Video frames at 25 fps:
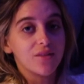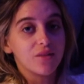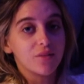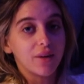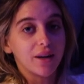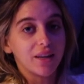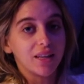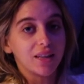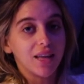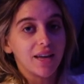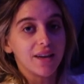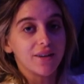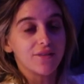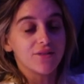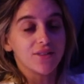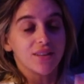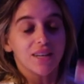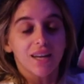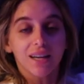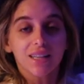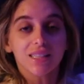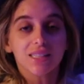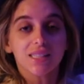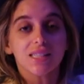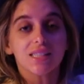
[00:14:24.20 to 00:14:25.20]
in my life, the
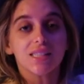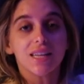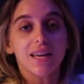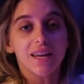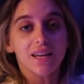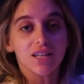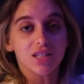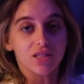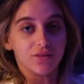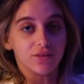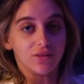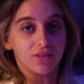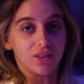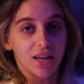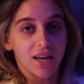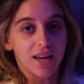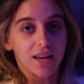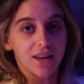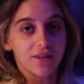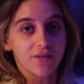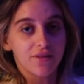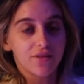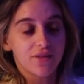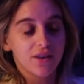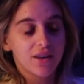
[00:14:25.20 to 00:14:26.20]
next stage of
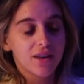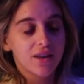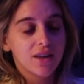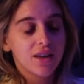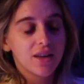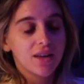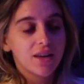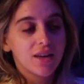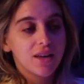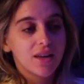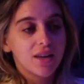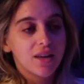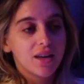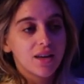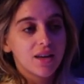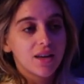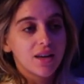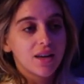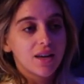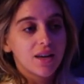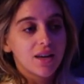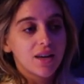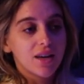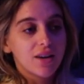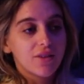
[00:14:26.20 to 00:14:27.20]
life.
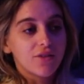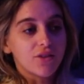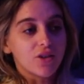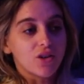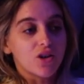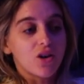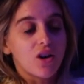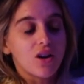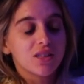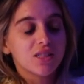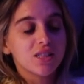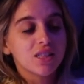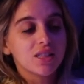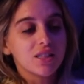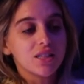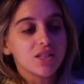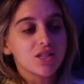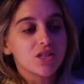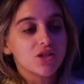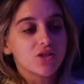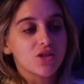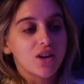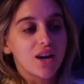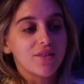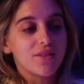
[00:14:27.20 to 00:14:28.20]
If you're constantly
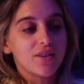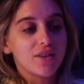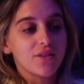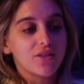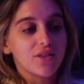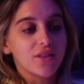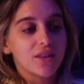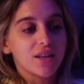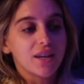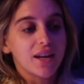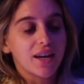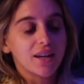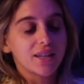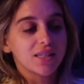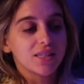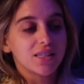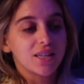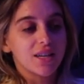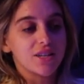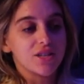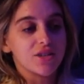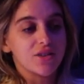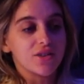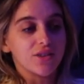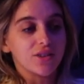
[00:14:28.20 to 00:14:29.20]
striving for the next
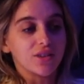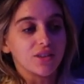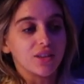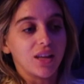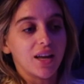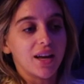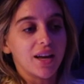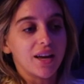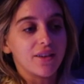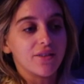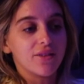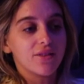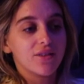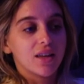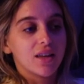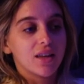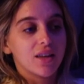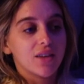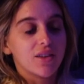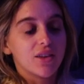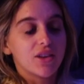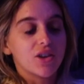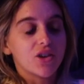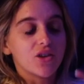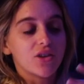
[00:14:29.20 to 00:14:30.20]
stage of your life,
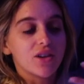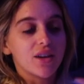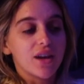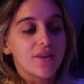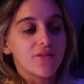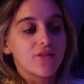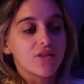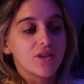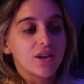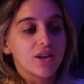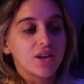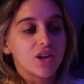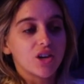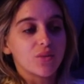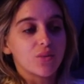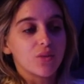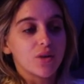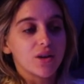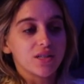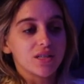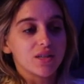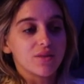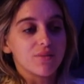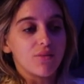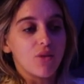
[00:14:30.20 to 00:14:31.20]
then you're never in your
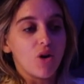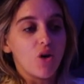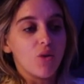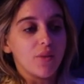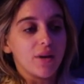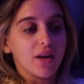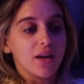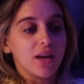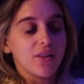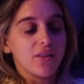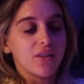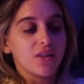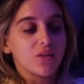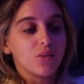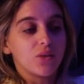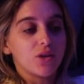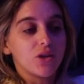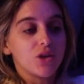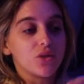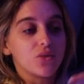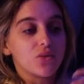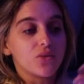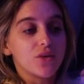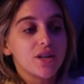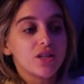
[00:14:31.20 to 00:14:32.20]
present moment. And then when
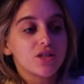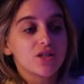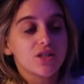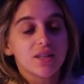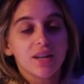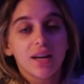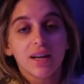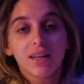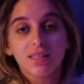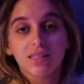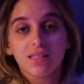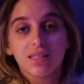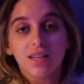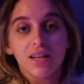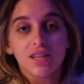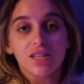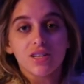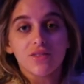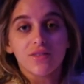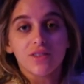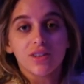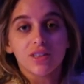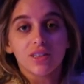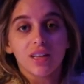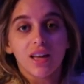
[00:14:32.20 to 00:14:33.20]
you reach the next stage
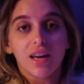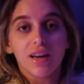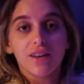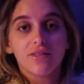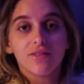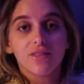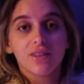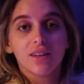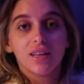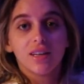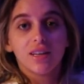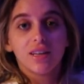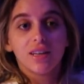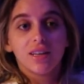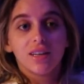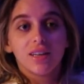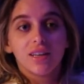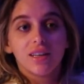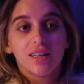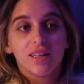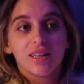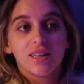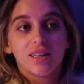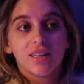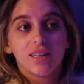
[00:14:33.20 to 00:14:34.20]
of your life,
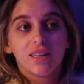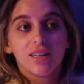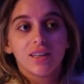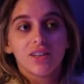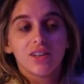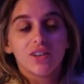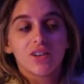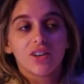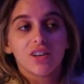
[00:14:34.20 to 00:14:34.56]
you're